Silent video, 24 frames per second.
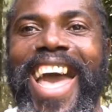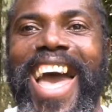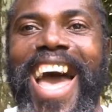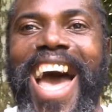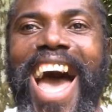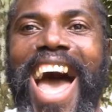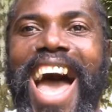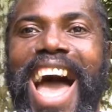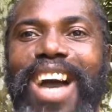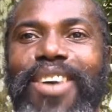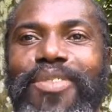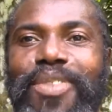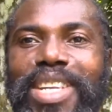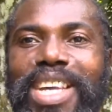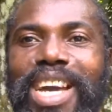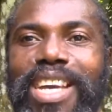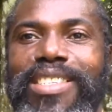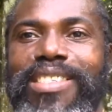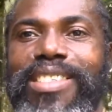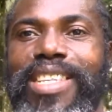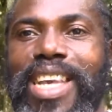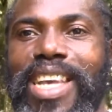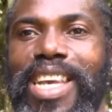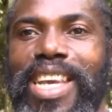and when I
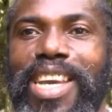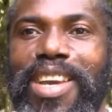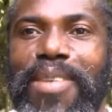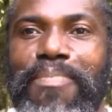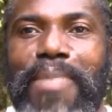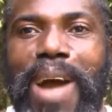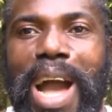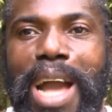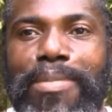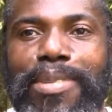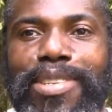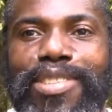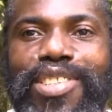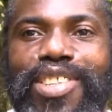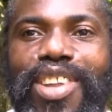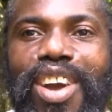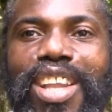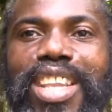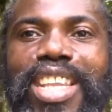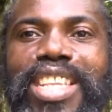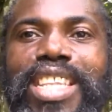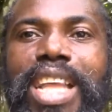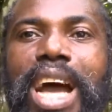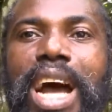say Bible
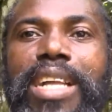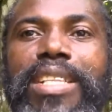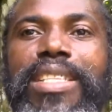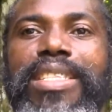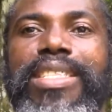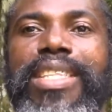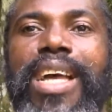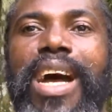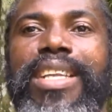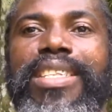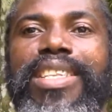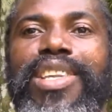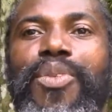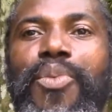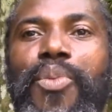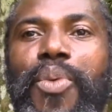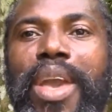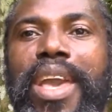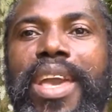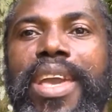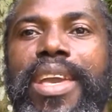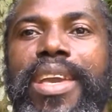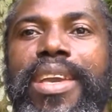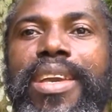study, not, not the
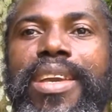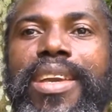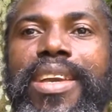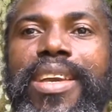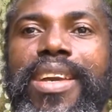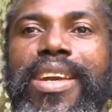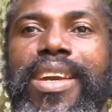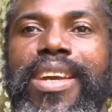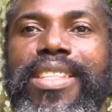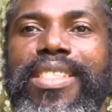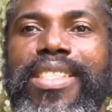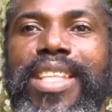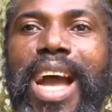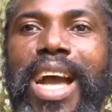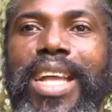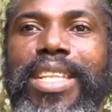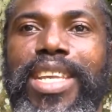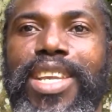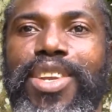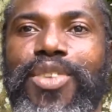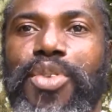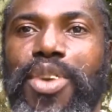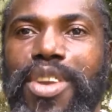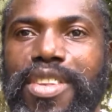way that
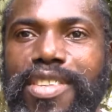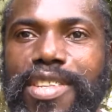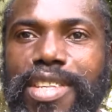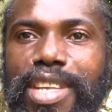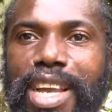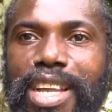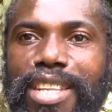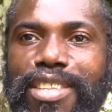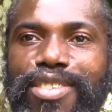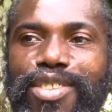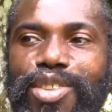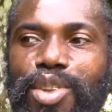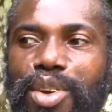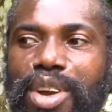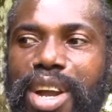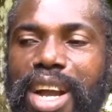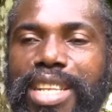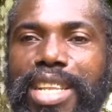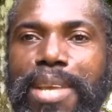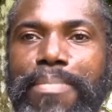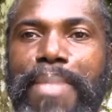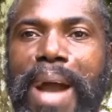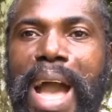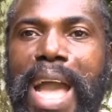the Christians look at
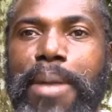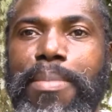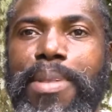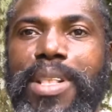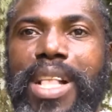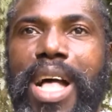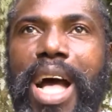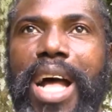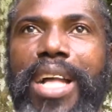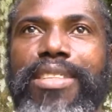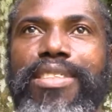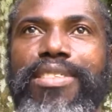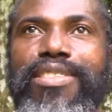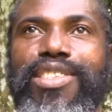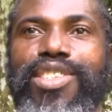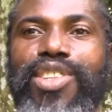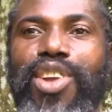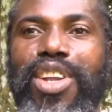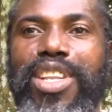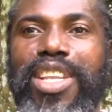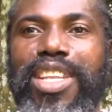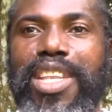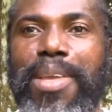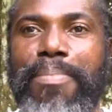the Bible and
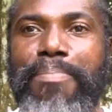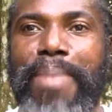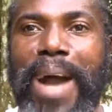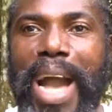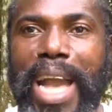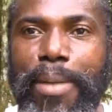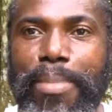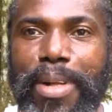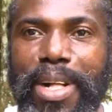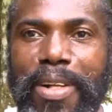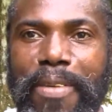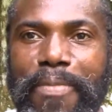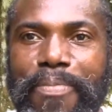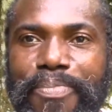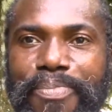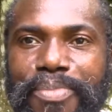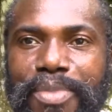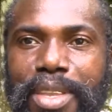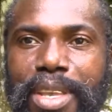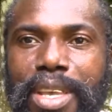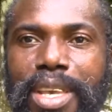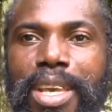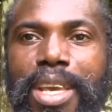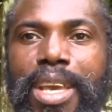study the Bible.
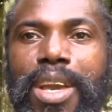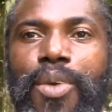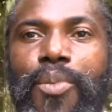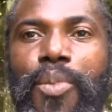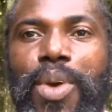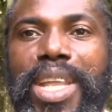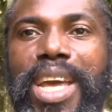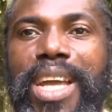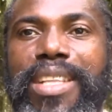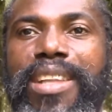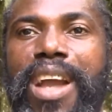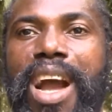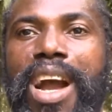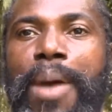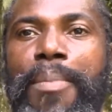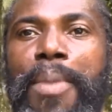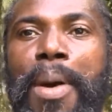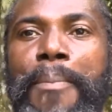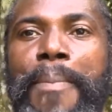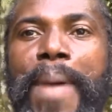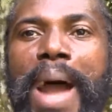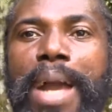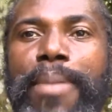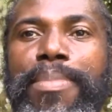When I talk
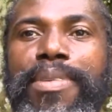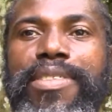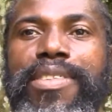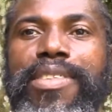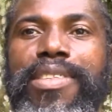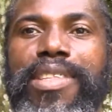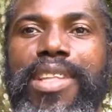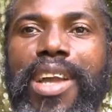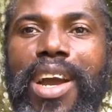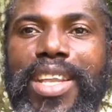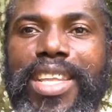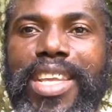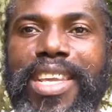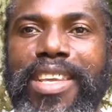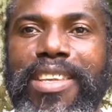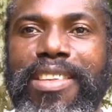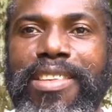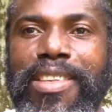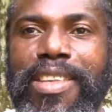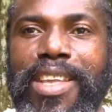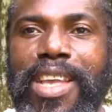about Bible study,